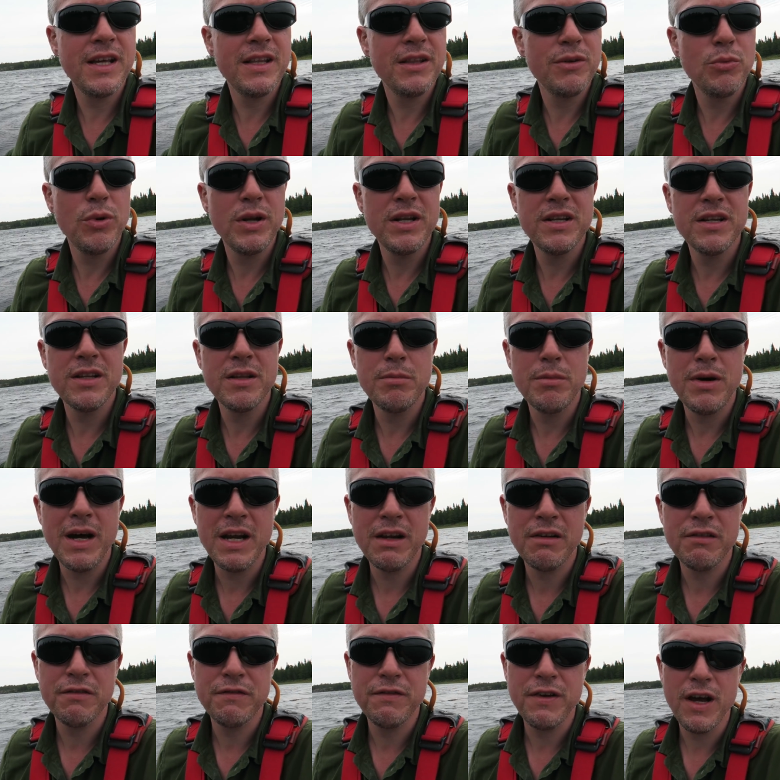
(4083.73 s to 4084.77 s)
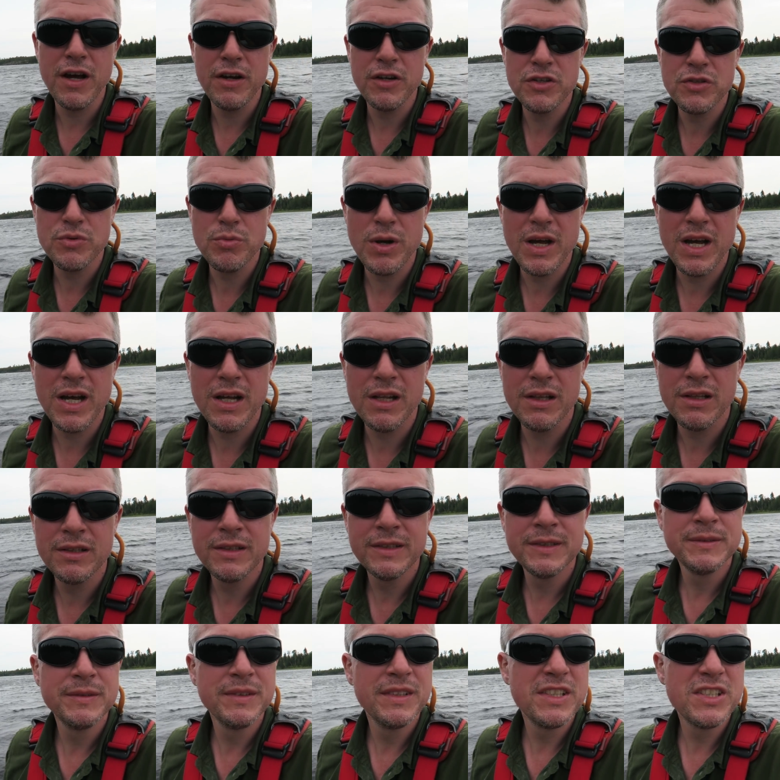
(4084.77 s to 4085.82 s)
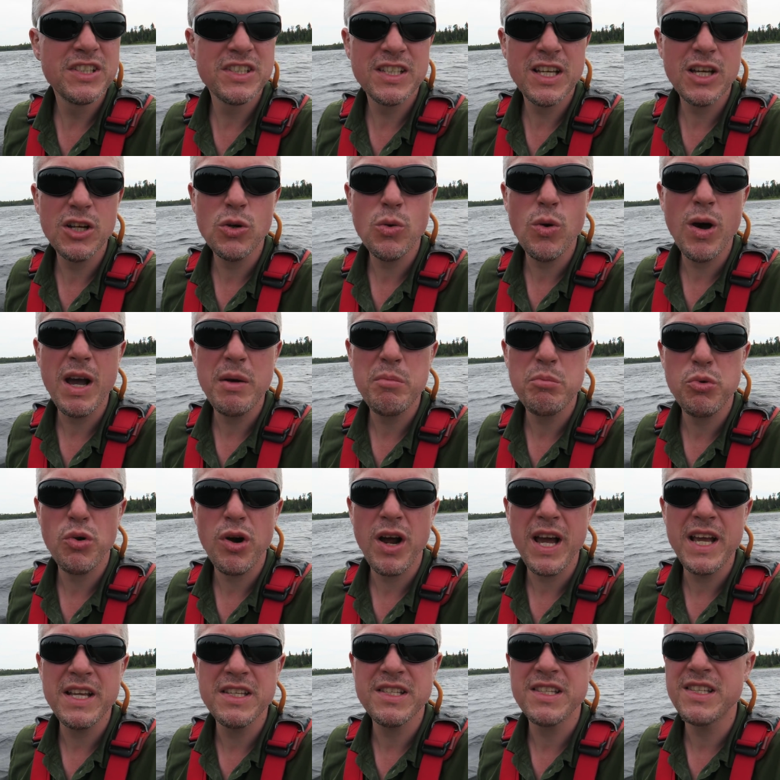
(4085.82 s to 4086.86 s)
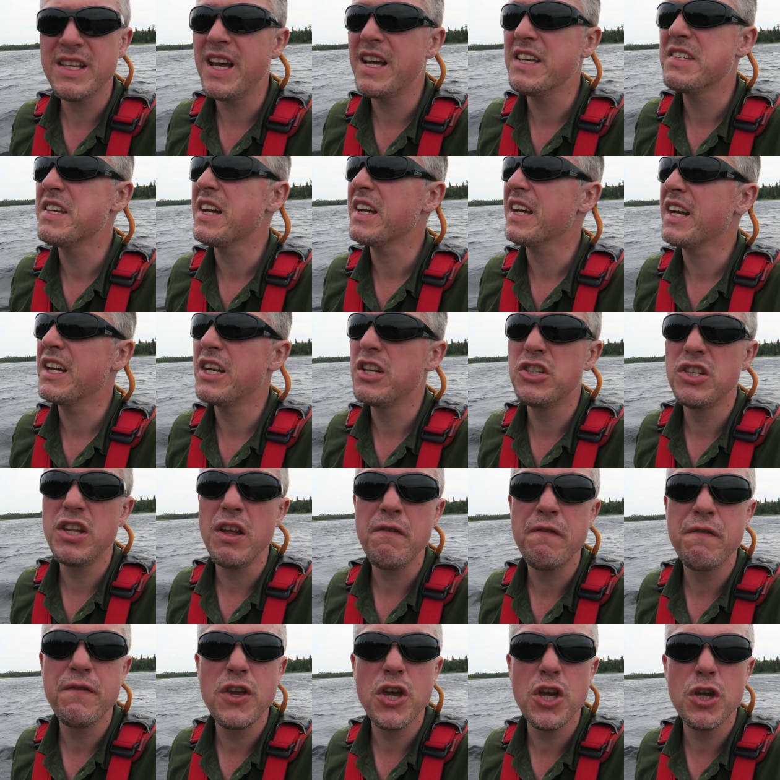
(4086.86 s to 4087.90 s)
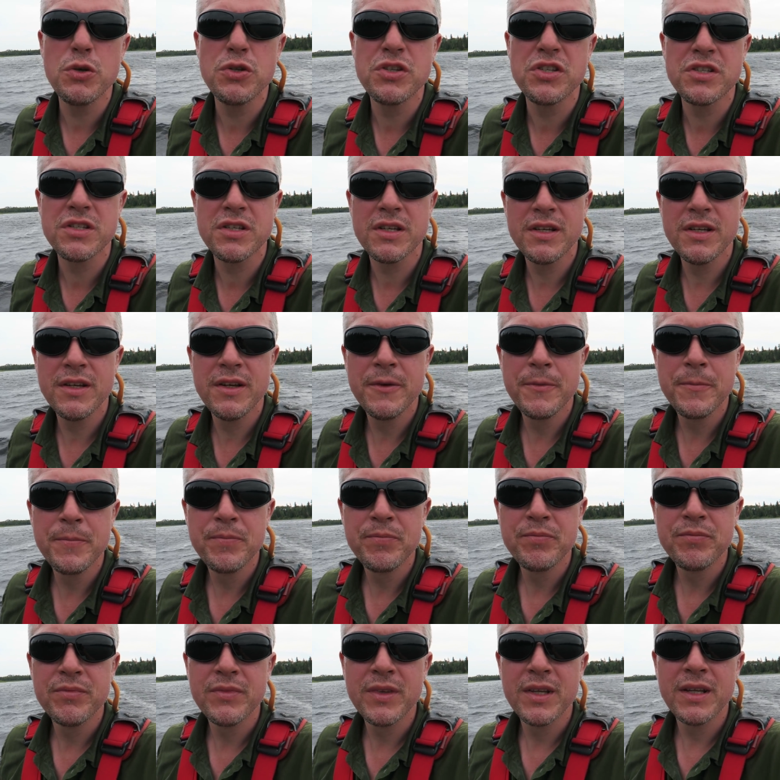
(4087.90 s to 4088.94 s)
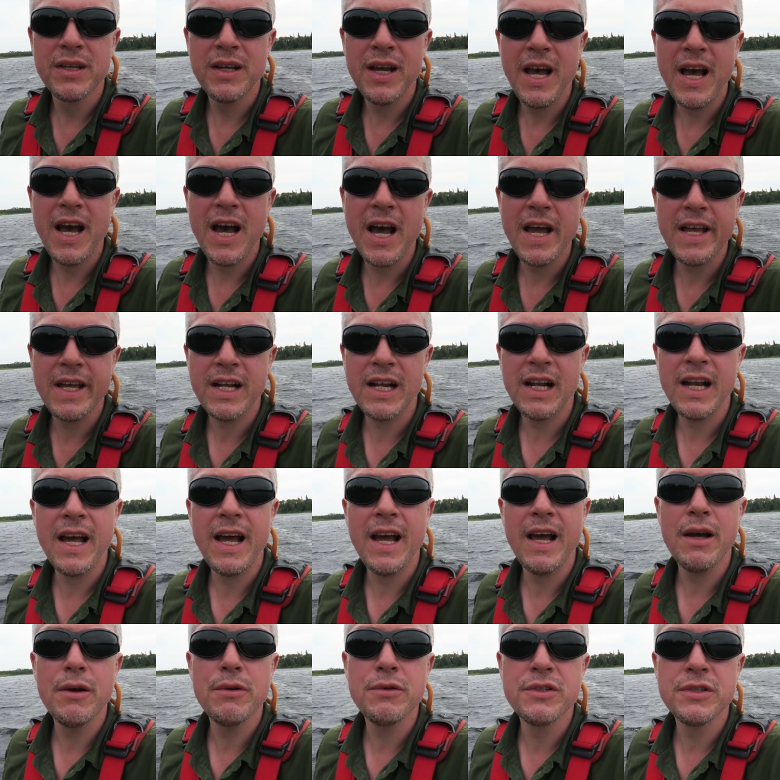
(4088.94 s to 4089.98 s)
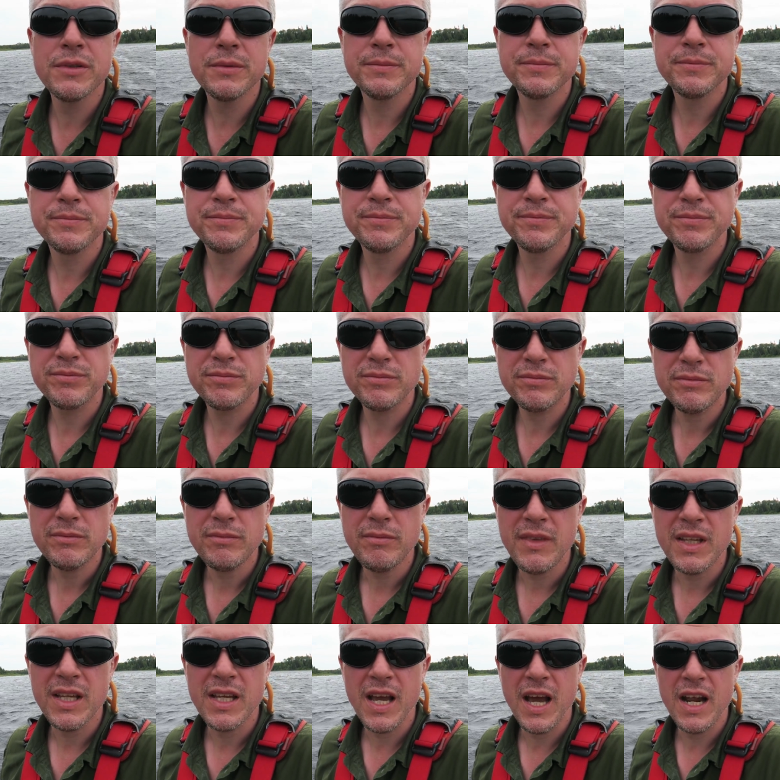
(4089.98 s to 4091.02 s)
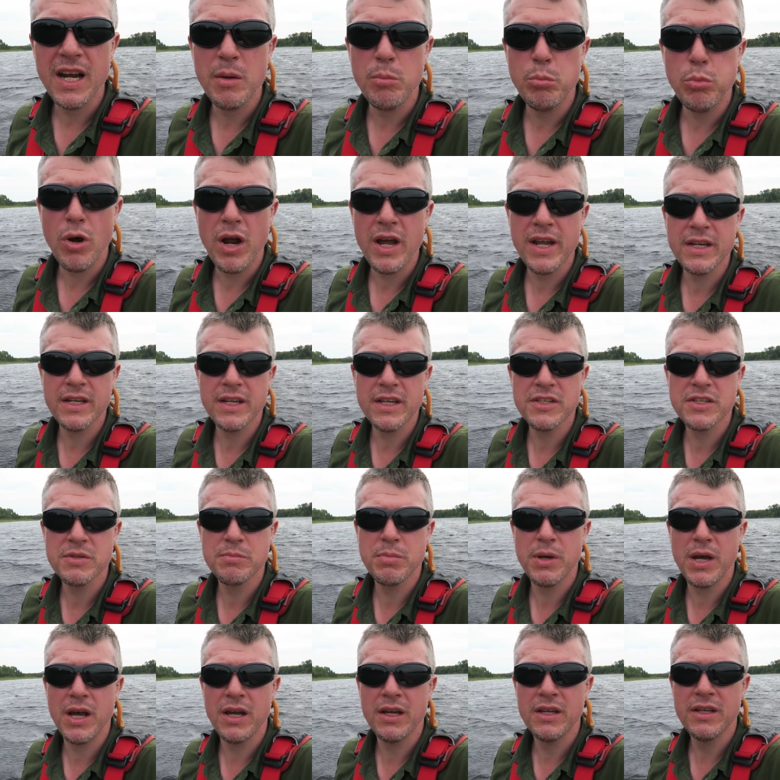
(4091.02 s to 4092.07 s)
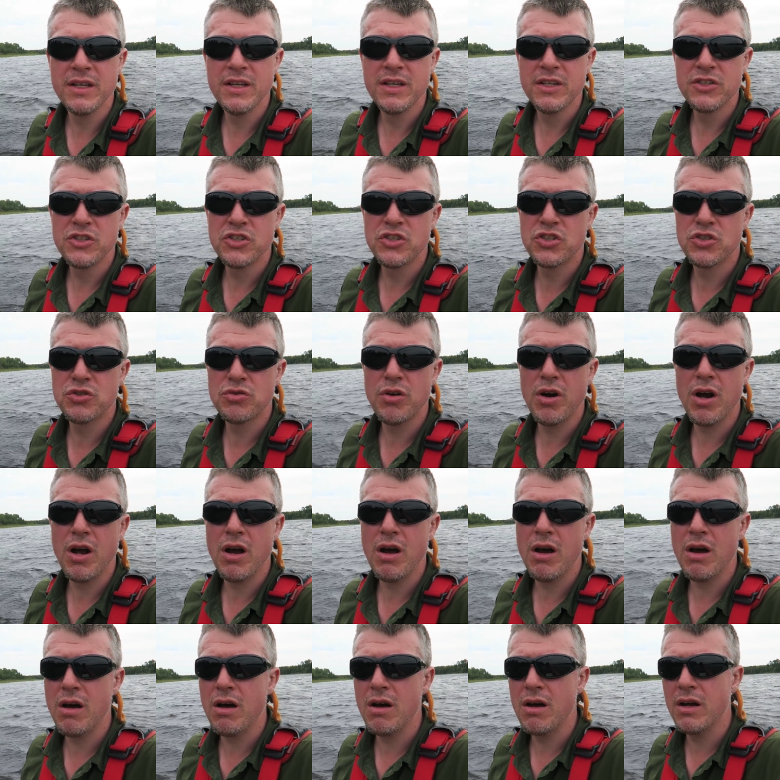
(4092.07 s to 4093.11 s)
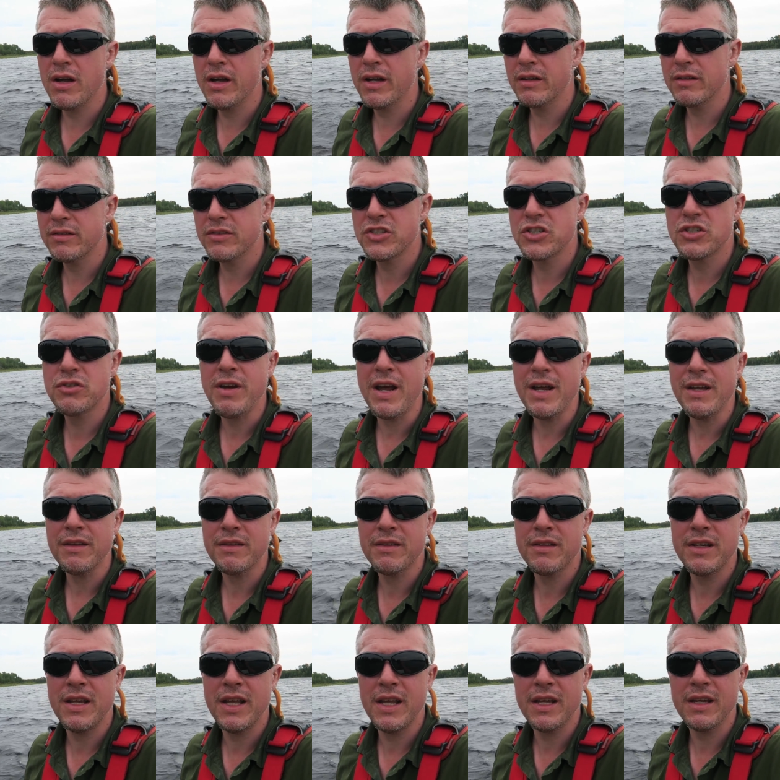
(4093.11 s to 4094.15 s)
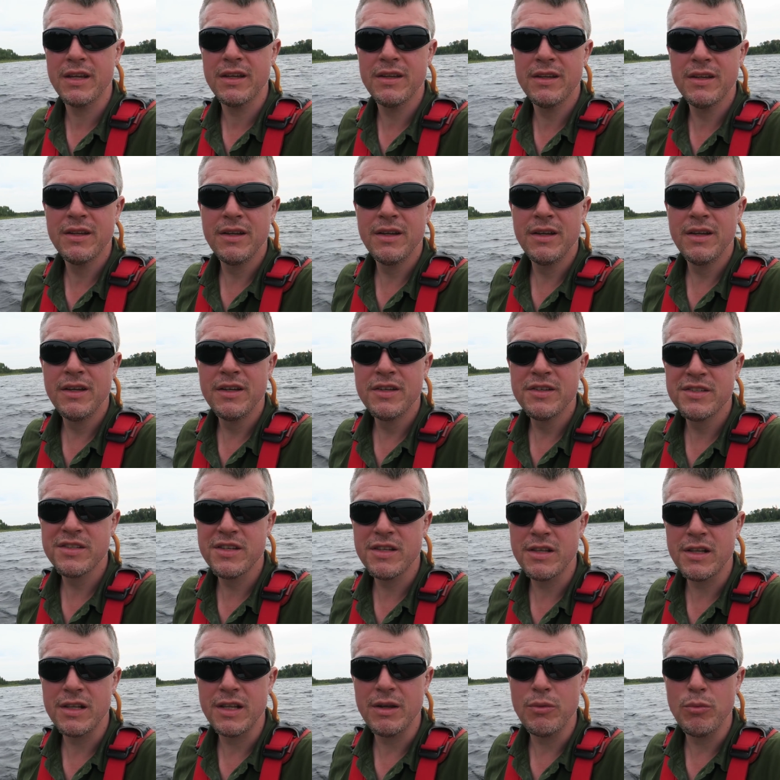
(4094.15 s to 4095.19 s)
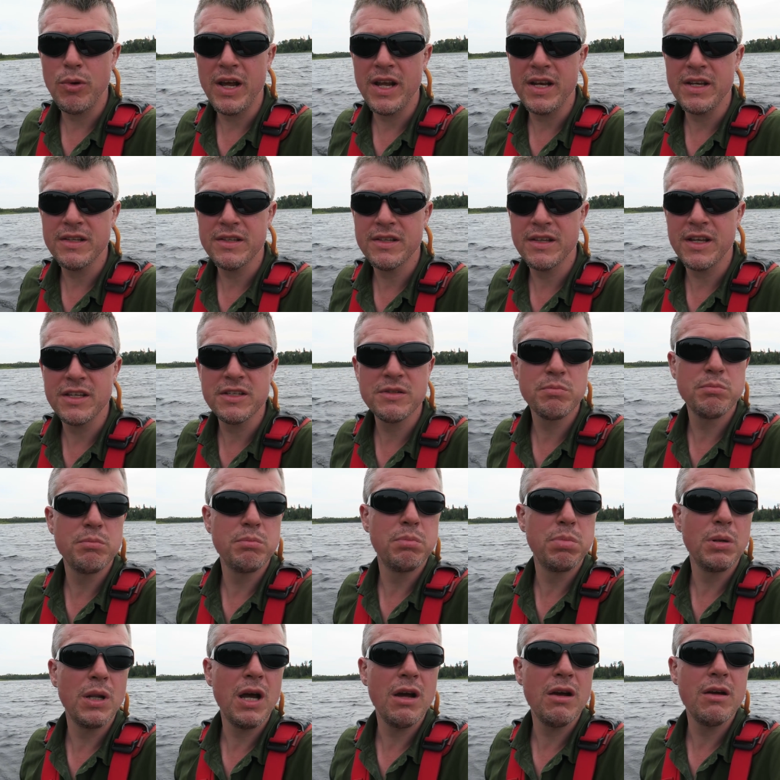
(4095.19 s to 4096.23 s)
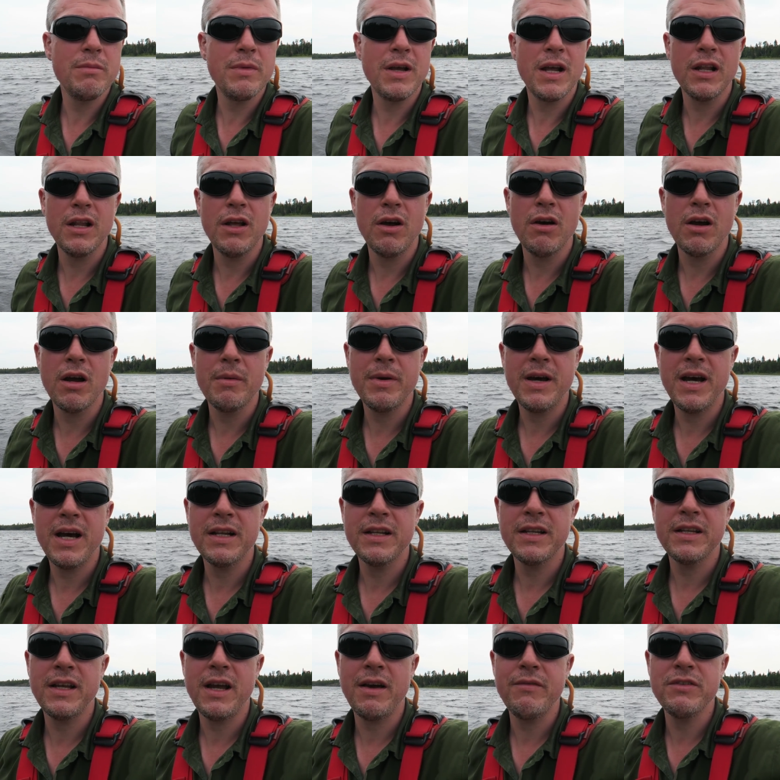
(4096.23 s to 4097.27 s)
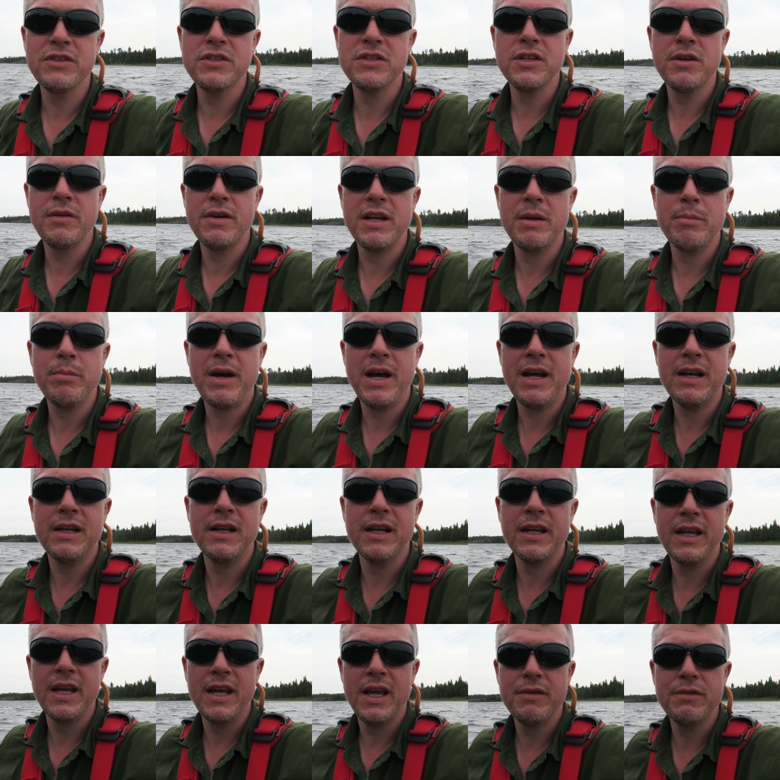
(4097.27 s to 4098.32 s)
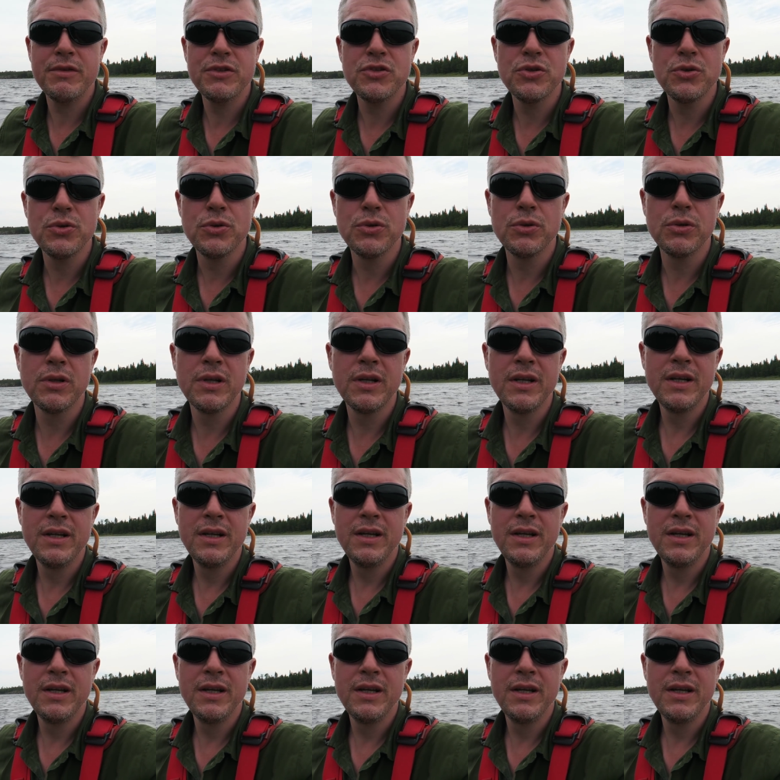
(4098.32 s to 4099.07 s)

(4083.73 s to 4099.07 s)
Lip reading: hear the wind in the microphone as well. Still quite bright today, is that kind of diffuse high cloud kind of brightness, but strong strengthening southerly wind that's blowing me along. I'm hardly having to do any paddling here at all,